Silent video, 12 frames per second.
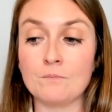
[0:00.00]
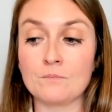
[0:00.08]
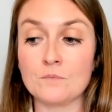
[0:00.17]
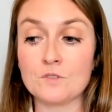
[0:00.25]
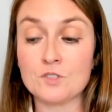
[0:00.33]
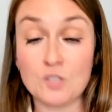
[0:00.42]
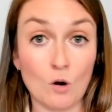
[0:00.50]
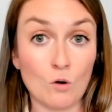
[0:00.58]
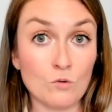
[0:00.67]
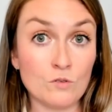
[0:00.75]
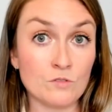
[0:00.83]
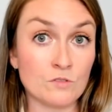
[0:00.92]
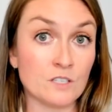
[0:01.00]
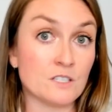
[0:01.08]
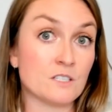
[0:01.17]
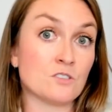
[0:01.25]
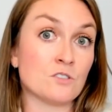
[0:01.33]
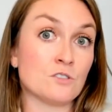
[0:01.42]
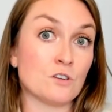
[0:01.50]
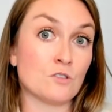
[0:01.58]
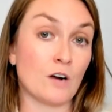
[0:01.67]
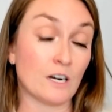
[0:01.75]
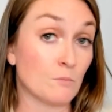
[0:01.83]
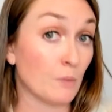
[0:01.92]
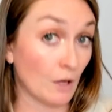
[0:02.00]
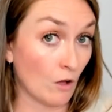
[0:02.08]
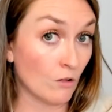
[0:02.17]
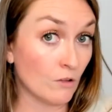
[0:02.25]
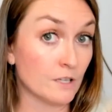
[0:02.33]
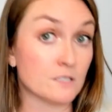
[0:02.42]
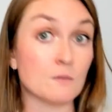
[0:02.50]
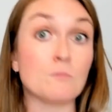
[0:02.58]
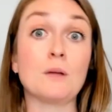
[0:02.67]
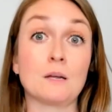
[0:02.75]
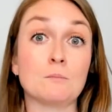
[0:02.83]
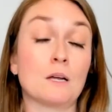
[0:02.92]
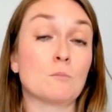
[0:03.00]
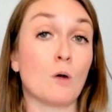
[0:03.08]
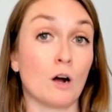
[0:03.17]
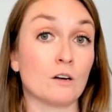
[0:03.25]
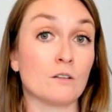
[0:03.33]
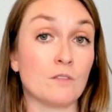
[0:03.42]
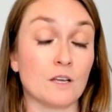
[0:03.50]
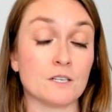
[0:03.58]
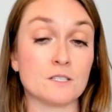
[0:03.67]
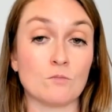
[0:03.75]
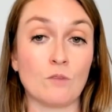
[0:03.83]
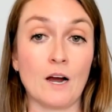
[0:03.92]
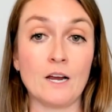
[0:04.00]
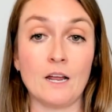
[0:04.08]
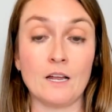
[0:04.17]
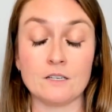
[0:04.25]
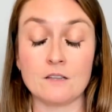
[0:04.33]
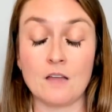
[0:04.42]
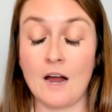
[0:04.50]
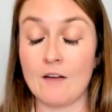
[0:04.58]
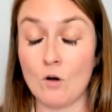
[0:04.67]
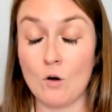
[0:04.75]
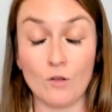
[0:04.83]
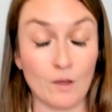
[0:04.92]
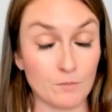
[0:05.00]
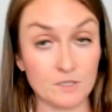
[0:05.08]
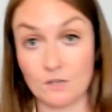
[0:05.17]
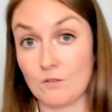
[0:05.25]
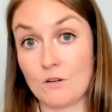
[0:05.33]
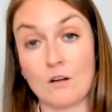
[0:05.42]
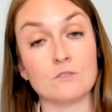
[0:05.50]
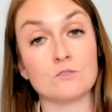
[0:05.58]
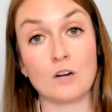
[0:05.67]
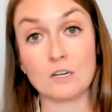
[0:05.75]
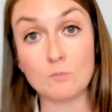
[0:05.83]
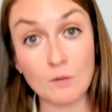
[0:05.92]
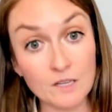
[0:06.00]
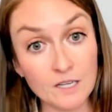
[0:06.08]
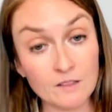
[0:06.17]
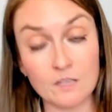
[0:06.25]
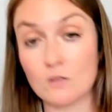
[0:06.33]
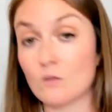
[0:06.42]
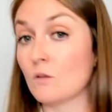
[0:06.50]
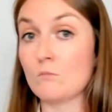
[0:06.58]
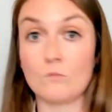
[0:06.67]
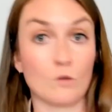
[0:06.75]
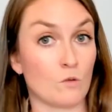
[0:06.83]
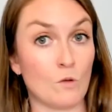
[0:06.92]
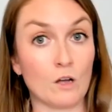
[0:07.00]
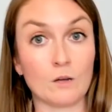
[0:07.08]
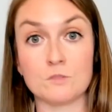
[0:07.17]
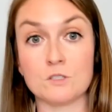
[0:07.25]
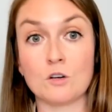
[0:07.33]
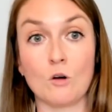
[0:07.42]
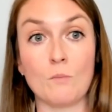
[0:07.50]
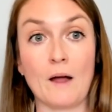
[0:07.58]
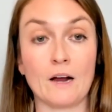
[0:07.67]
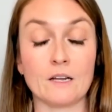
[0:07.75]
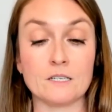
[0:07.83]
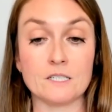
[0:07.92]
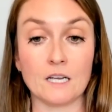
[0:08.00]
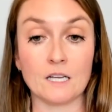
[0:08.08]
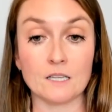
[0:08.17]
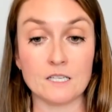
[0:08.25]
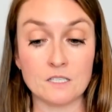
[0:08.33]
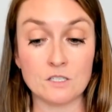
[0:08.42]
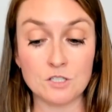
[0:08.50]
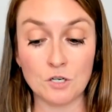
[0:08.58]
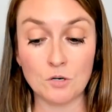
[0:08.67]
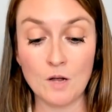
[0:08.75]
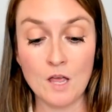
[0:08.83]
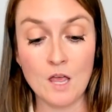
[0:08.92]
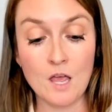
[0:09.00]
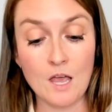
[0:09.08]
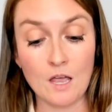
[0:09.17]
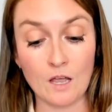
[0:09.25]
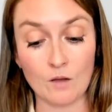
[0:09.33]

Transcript: So the decision to direct bill is a big, big part of this, right? And I have a whole episode on direct billing that you're more than welcome to go back and take a listen to. It